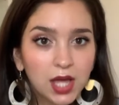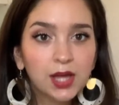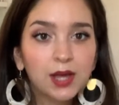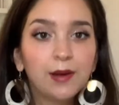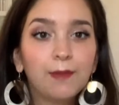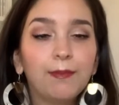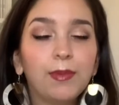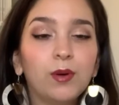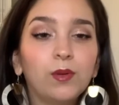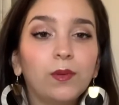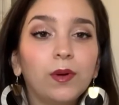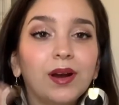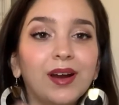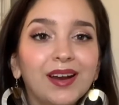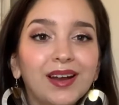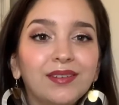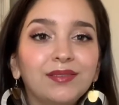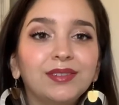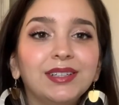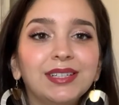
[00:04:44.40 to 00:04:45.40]
But
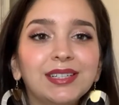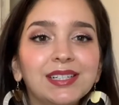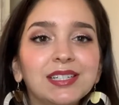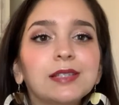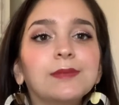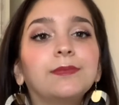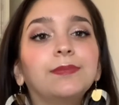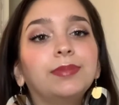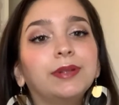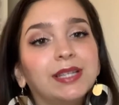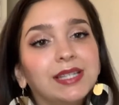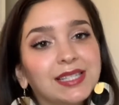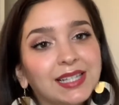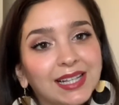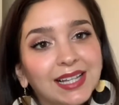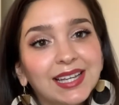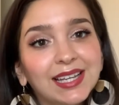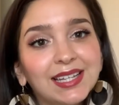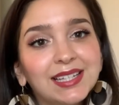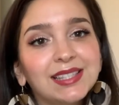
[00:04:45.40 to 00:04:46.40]
wherever it is, please
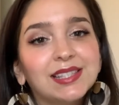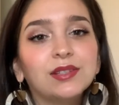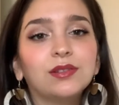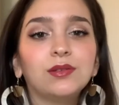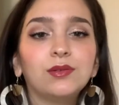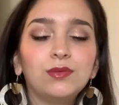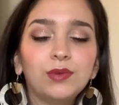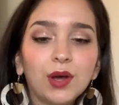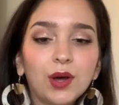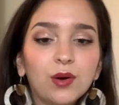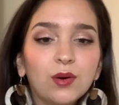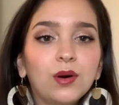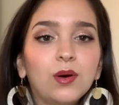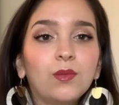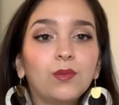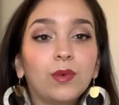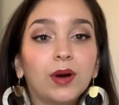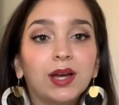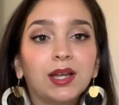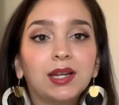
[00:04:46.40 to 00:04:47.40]
click it so you know
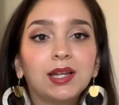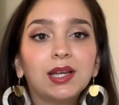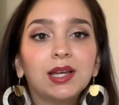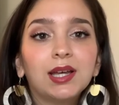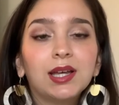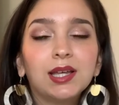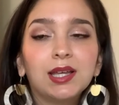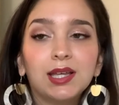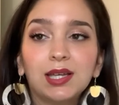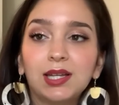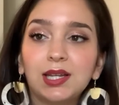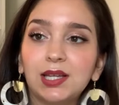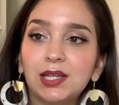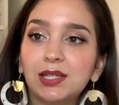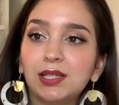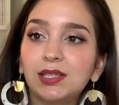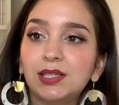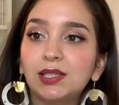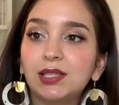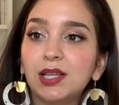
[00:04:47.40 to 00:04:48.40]
when it
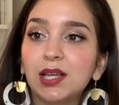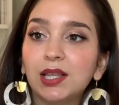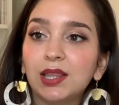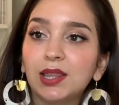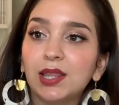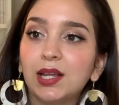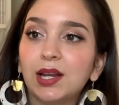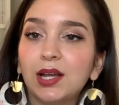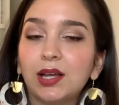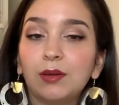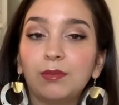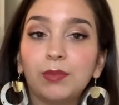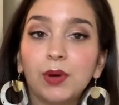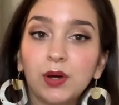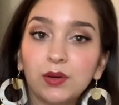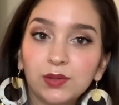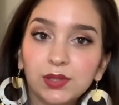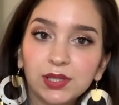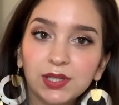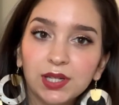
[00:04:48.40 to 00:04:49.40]
is that I'm posting.